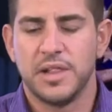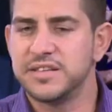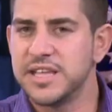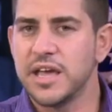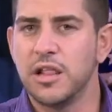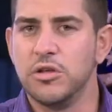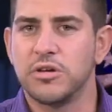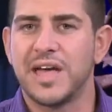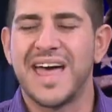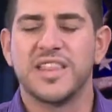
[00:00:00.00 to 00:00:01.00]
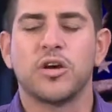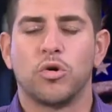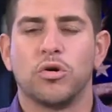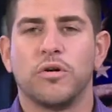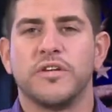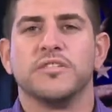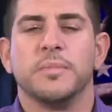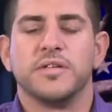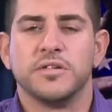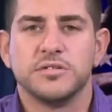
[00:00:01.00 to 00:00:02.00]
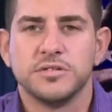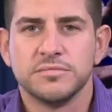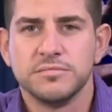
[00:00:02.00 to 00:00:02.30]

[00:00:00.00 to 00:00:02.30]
Let's take a look at the core of his message.